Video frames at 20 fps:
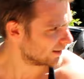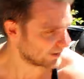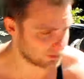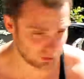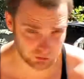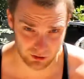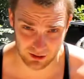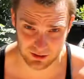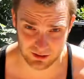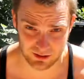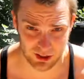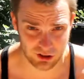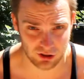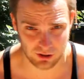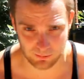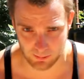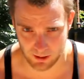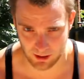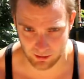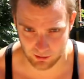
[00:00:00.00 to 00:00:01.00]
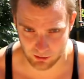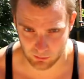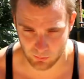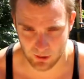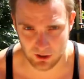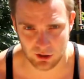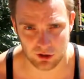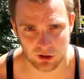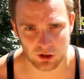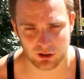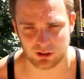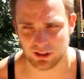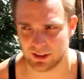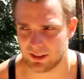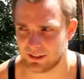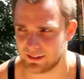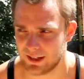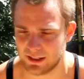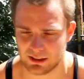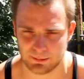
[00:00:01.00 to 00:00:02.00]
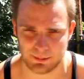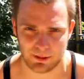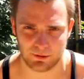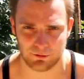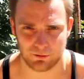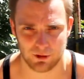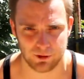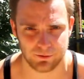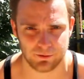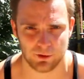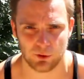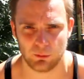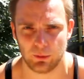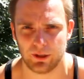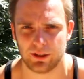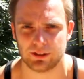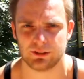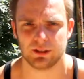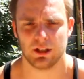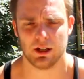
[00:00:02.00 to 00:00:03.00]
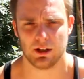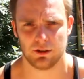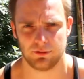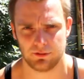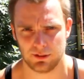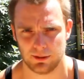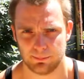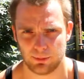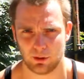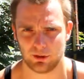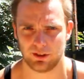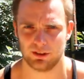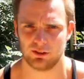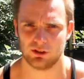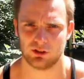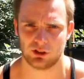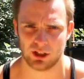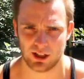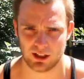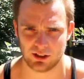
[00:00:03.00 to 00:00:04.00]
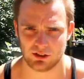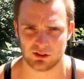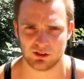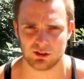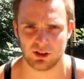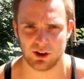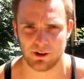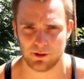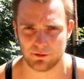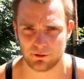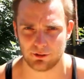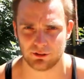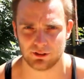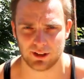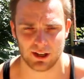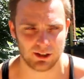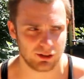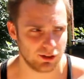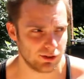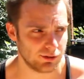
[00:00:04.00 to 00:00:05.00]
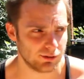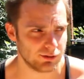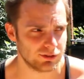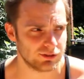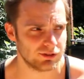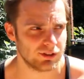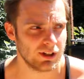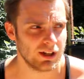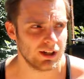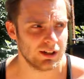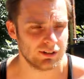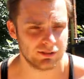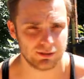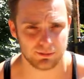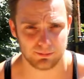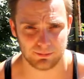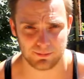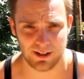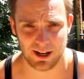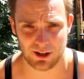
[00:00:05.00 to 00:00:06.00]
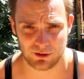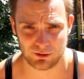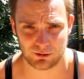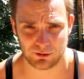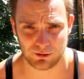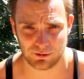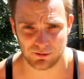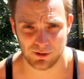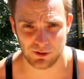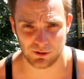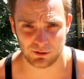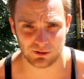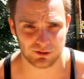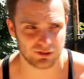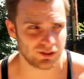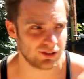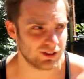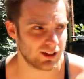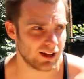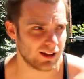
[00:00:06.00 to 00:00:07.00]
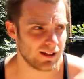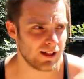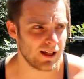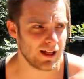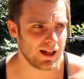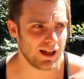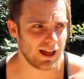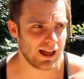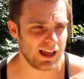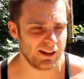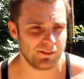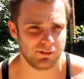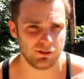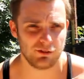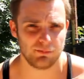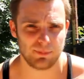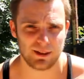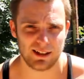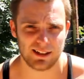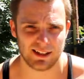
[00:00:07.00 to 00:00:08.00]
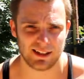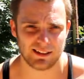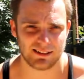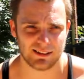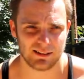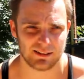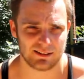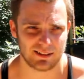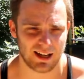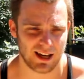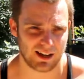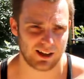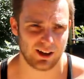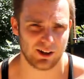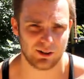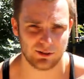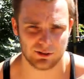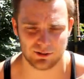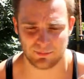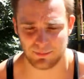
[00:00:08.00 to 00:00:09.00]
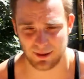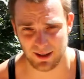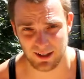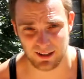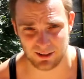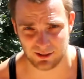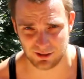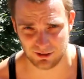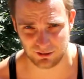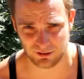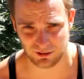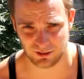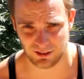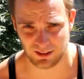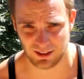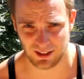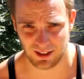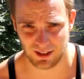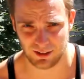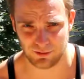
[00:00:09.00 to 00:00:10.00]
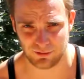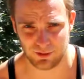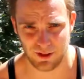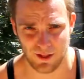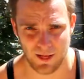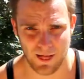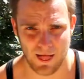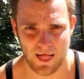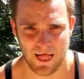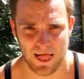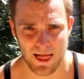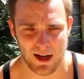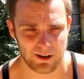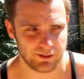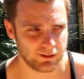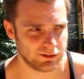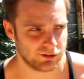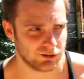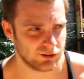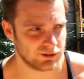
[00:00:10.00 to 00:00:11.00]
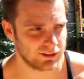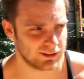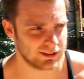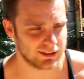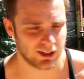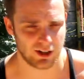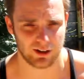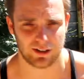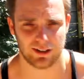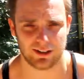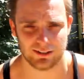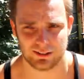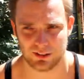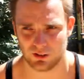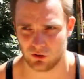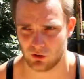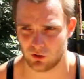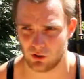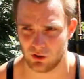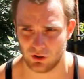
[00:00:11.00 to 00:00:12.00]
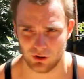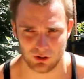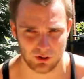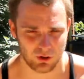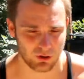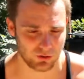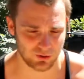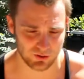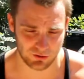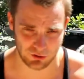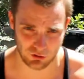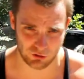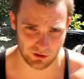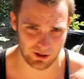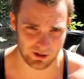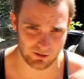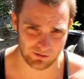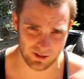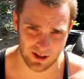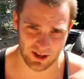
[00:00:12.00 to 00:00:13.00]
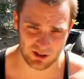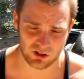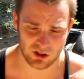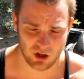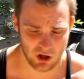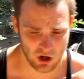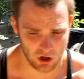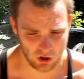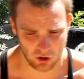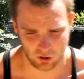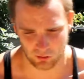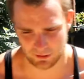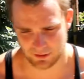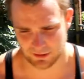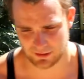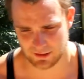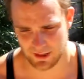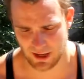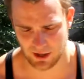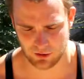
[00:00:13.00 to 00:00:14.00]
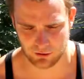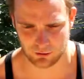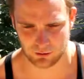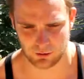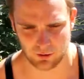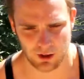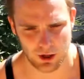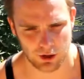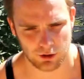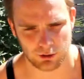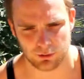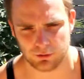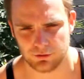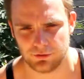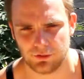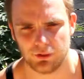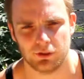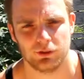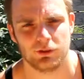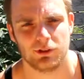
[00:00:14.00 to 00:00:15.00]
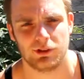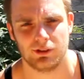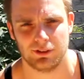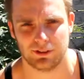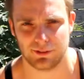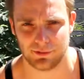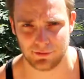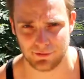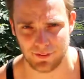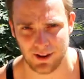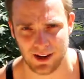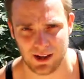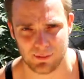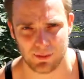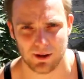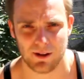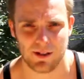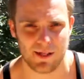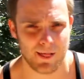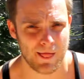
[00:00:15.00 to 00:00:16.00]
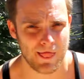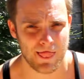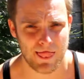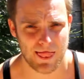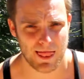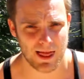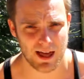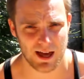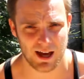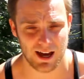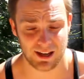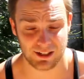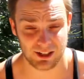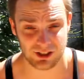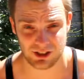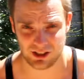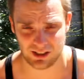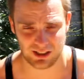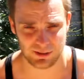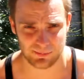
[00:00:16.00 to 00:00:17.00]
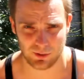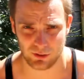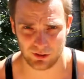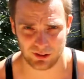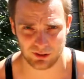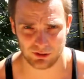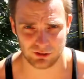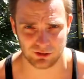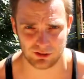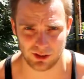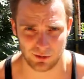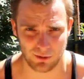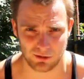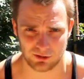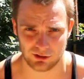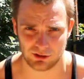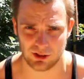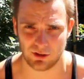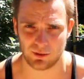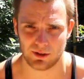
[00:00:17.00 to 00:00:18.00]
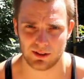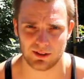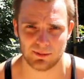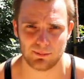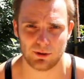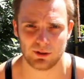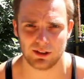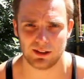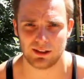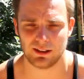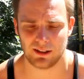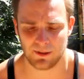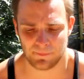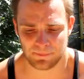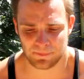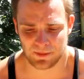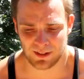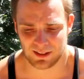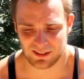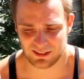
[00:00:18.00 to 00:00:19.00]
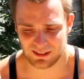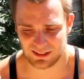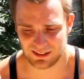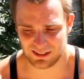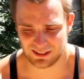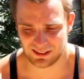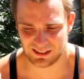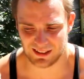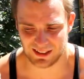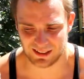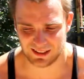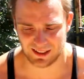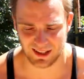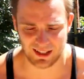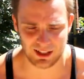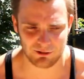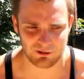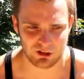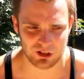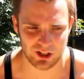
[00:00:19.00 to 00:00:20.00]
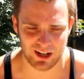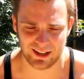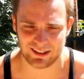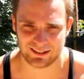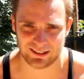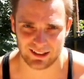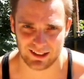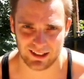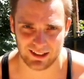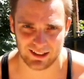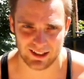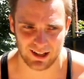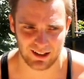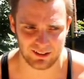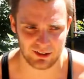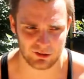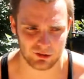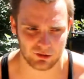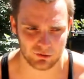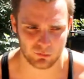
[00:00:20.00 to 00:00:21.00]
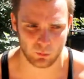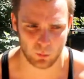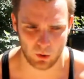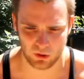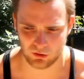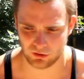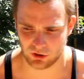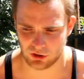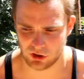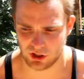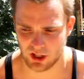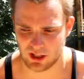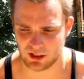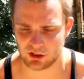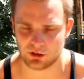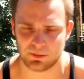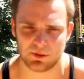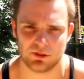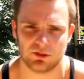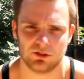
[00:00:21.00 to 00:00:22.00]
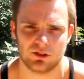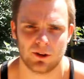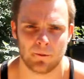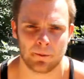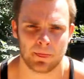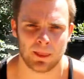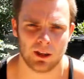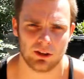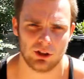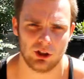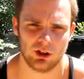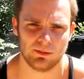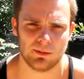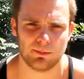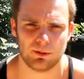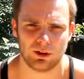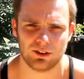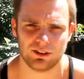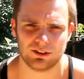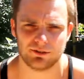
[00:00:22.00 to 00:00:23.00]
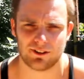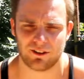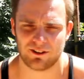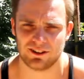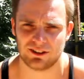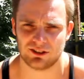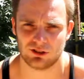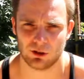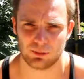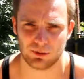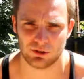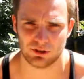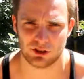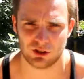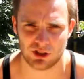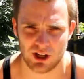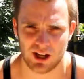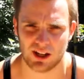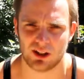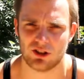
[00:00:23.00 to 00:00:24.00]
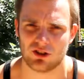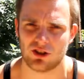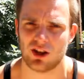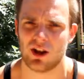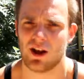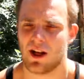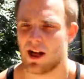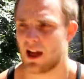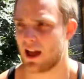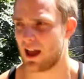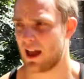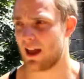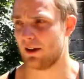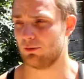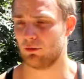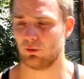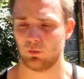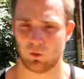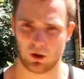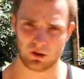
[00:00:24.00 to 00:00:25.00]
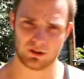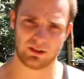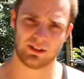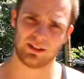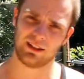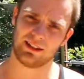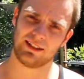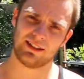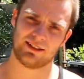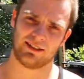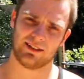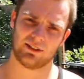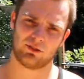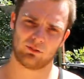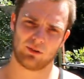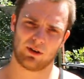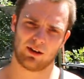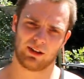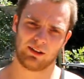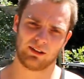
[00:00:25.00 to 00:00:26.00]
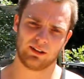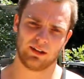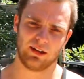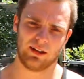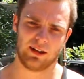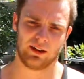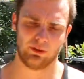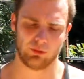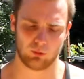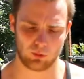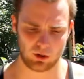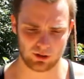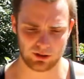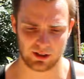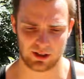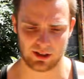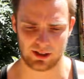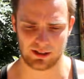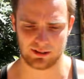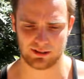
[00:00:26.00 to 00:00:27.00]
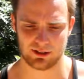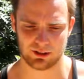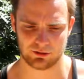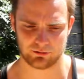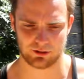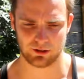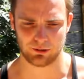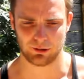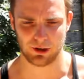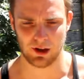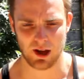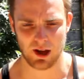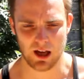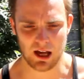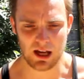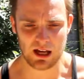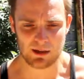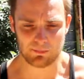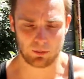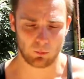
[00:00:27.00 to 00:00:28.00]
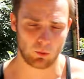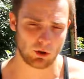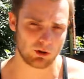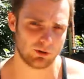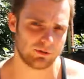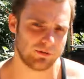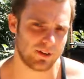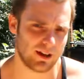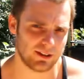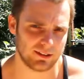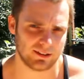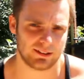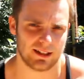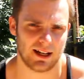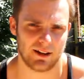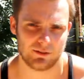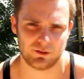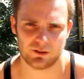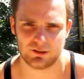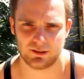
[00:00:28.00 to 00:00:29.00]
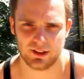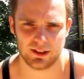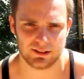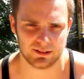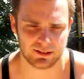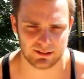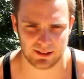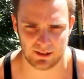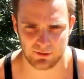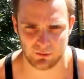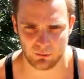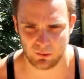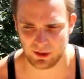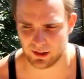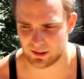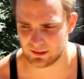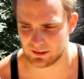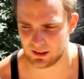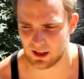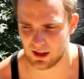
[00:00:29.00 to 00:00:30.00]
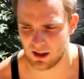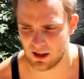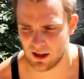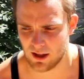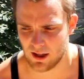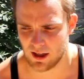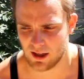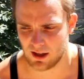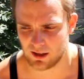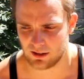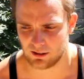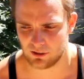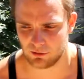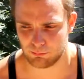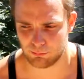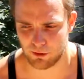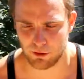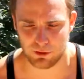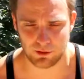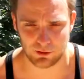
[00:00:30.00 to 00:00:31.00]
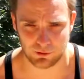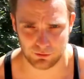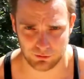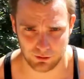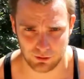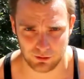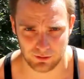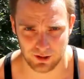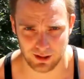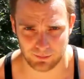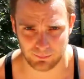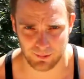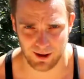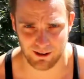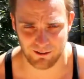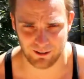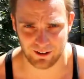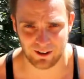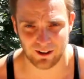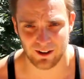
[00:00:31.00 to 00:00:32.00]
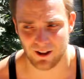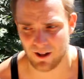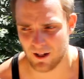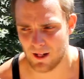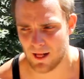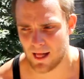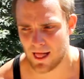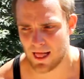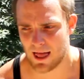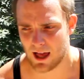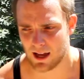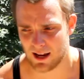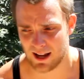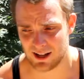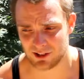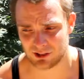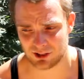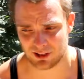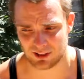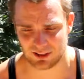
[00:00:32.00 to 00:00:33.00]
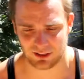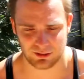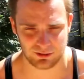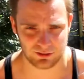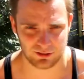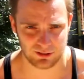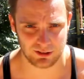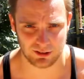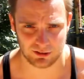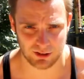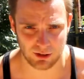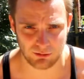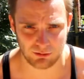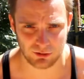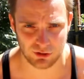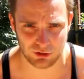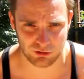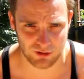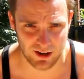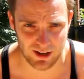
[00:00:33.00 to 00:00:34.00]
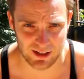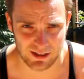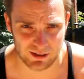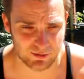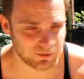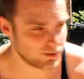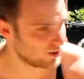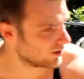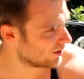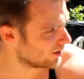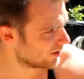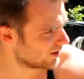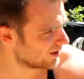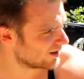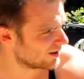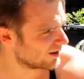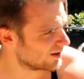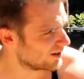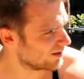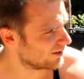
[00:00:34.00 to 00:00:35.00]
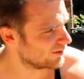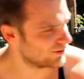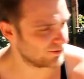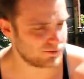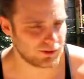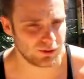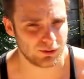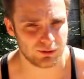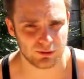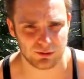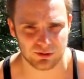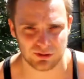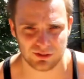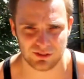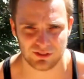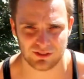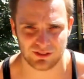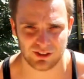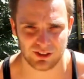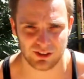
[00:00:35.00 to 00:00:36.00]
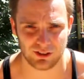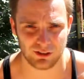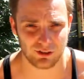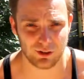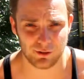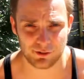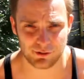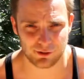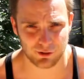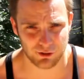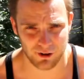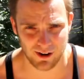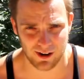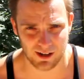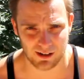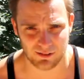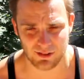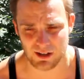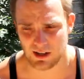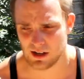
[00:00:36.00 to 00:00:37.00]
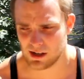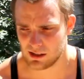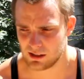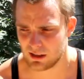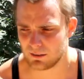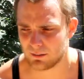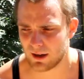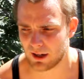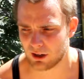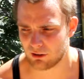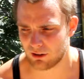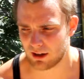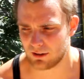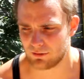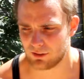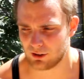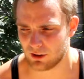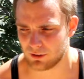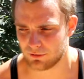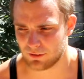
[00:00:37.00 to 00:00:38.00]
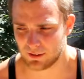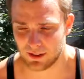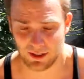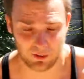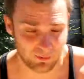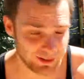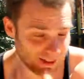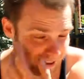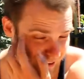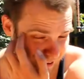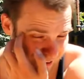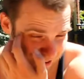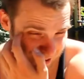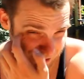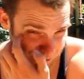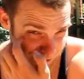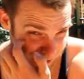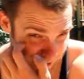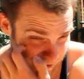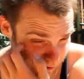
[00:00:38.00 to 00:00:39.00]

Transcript: a transition period. When you're cutting, it takes about 3 or 4 weeks for your body to change over and to get used to natural foods. Okay? If you've been eating tacos and pizza all your life, and you suddenly start eating all this green veg, all this natural whole food, all this fibre, initially your body doesn't know what to do, and your body kind of rejects it. It kind of doesn't want to change, because the human body is very stubborn to change. It will want the easiest way, it will want the easiest route. But what you'll find is that after 6 to 7 weeks, you've broken through that barrier, and actually you don't crave food that you used to crave. You might crave the odd thing, like when I get